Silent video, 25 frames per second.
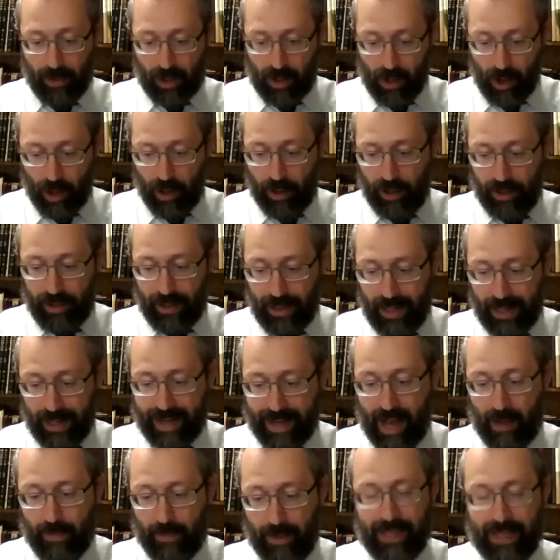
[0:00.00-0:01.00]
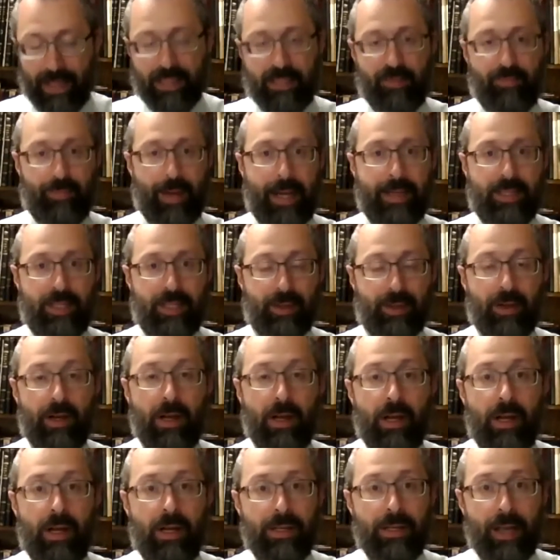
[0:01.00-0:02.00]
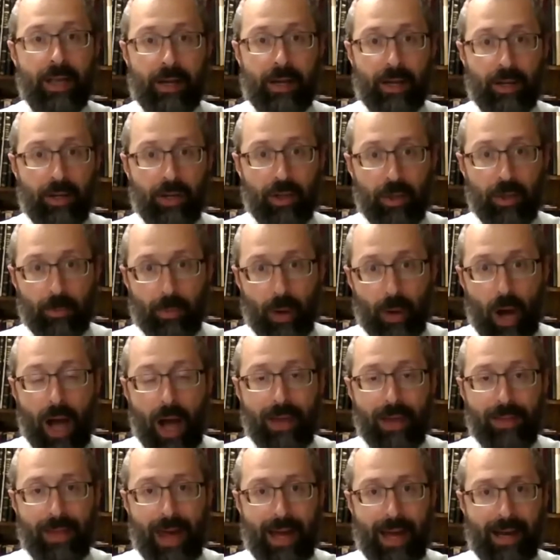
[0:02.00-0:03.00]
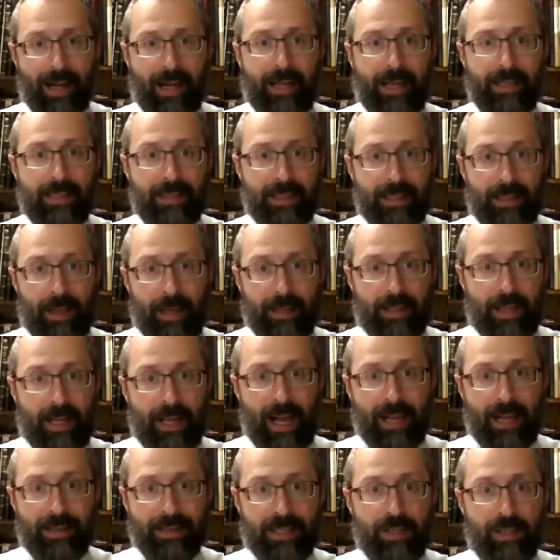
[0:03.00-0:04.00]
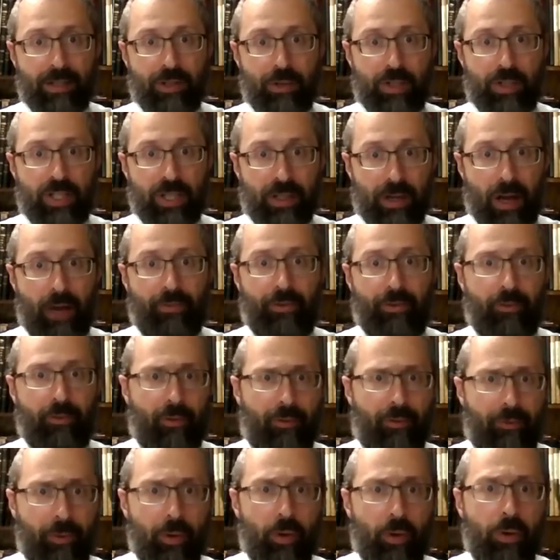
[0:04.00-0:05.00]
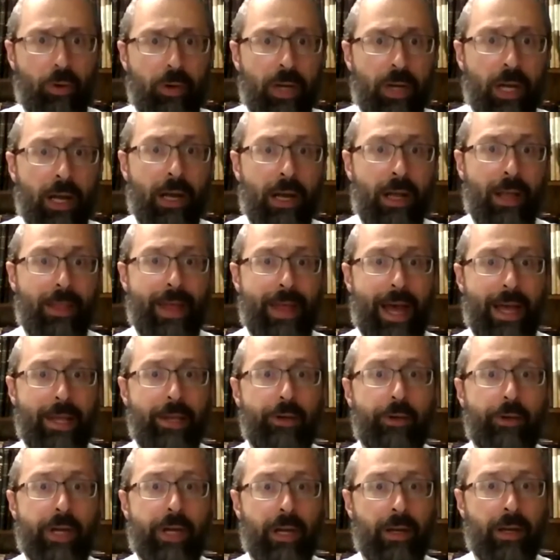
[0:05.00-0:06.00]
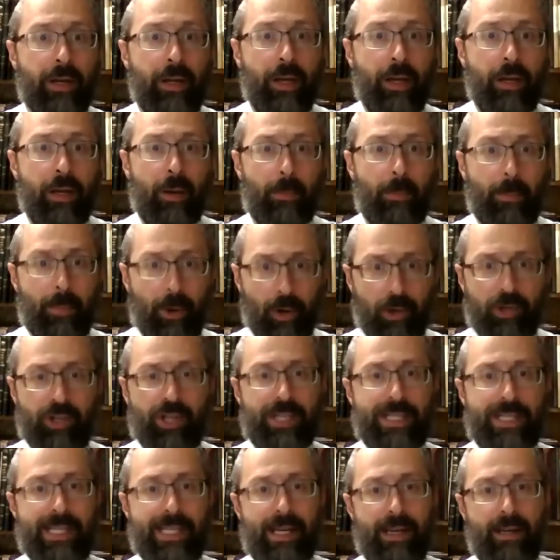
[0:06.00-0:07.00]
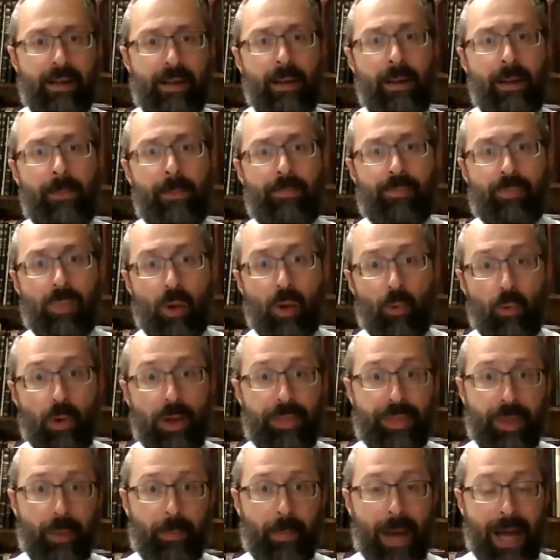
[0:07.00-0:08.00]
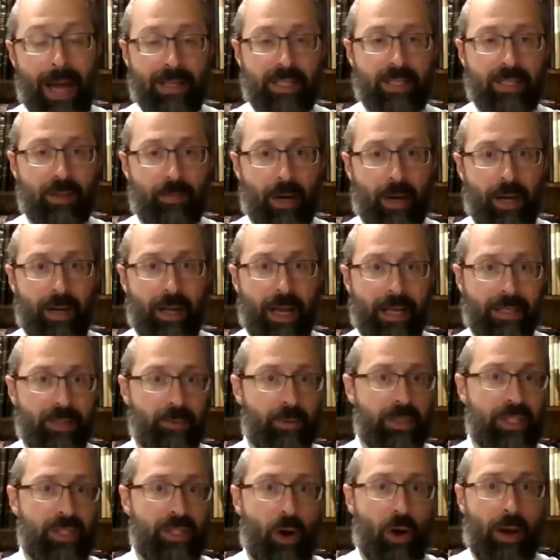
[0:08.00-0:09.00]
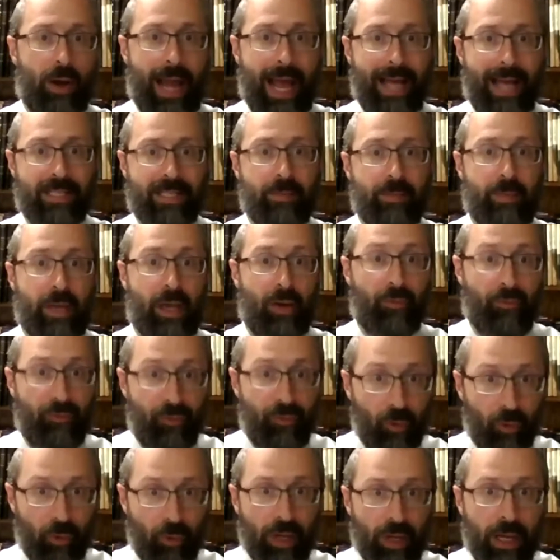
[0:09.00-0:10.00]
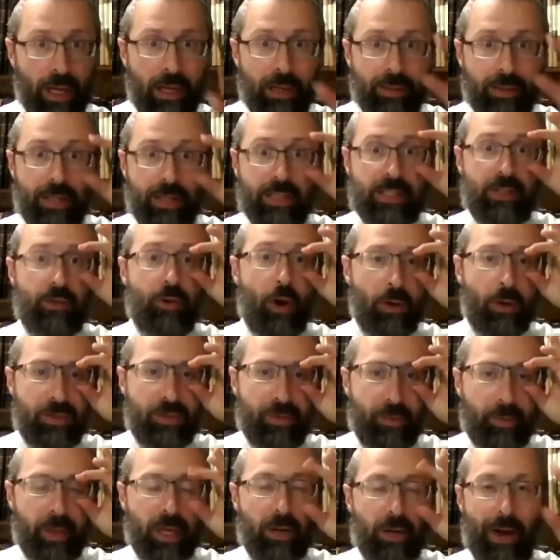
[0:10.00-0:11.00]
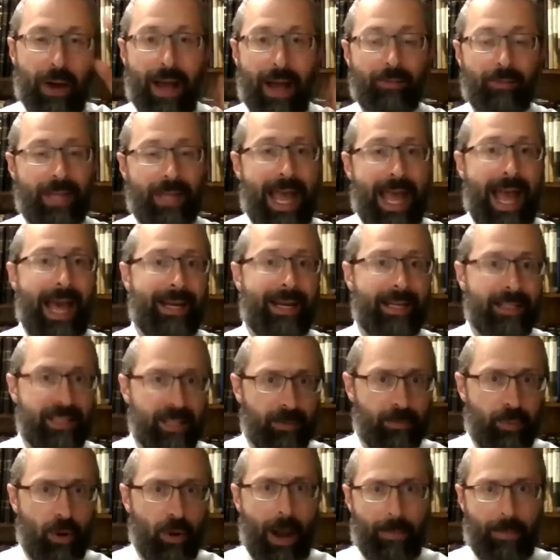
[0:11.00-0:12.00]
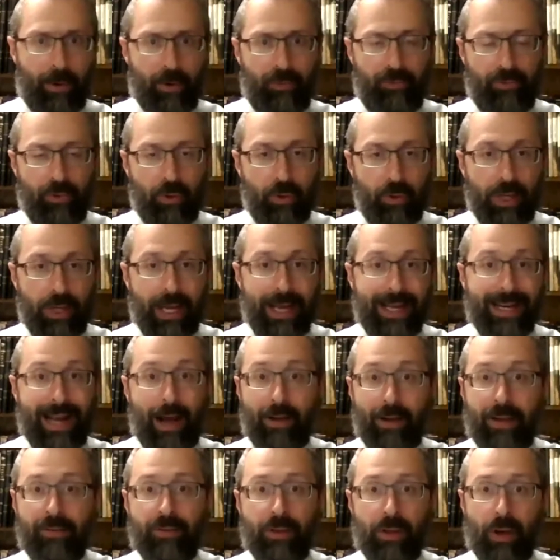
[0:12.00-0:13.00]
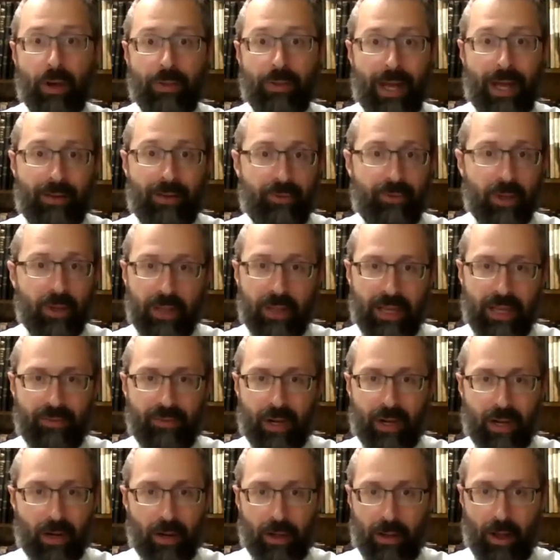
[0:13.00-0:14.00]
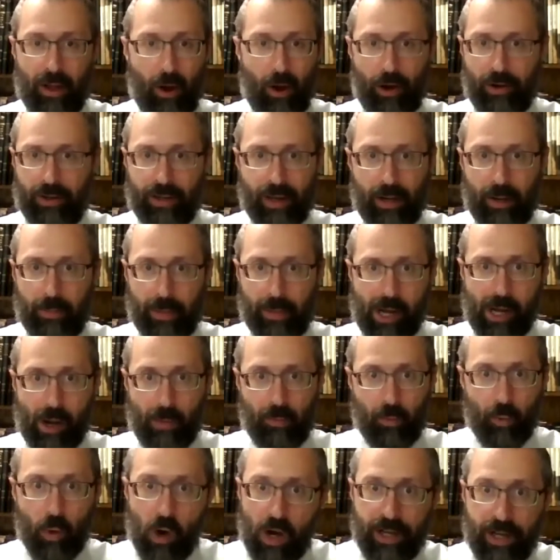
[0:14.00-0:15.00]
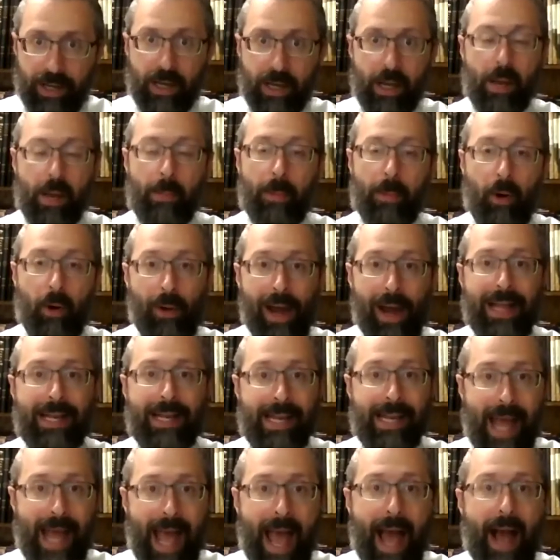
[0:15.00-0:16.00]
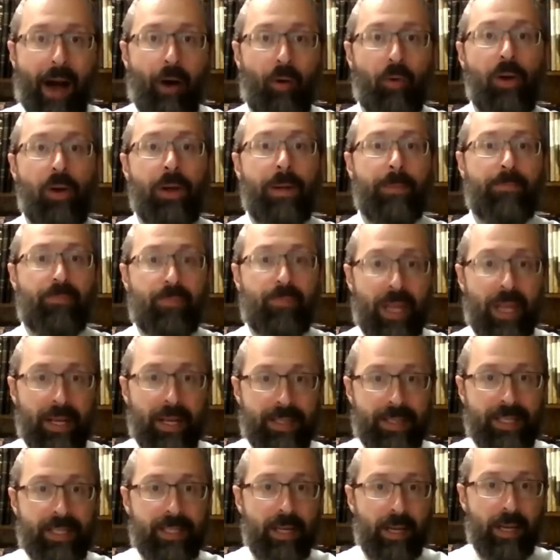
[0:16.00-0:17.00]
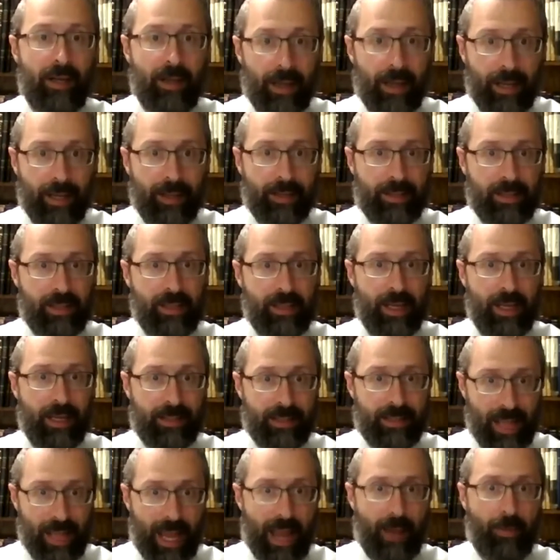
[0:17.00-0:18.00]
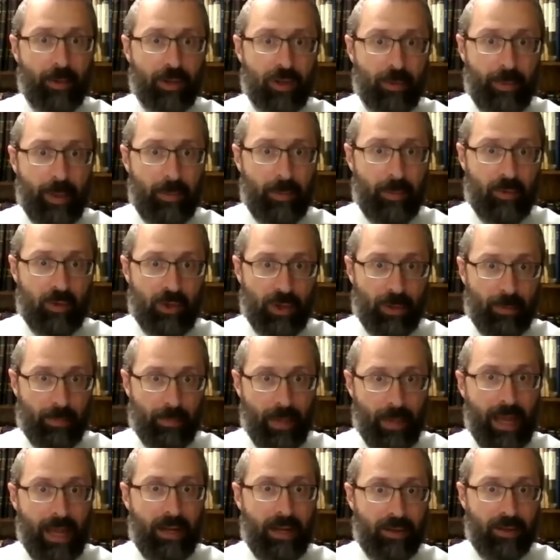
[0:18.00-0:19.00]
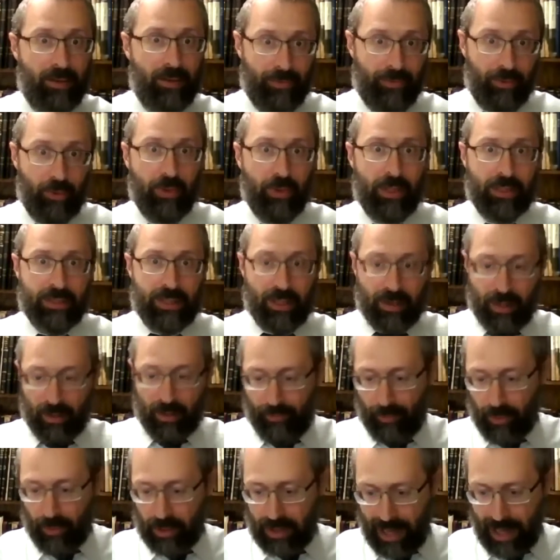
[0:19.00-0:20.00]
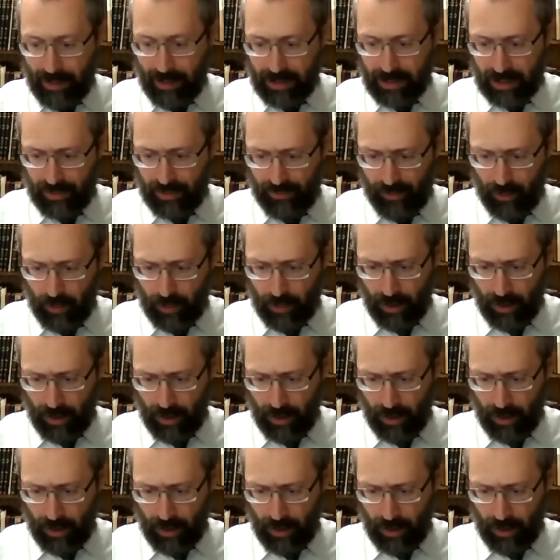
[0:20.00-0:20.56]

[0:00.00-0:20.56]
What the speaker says: Kor nikach bekesem ma'aser. You can buy that. It constitutes enough of a food that you can purchase it with the ma'aser money. As we saw, it has to be a food. This grows from the ground, and it's a proper food. Now, even though that if you leave it, it will harden and become wood, but right now it's able to be made into food, and so therefore it counts as food.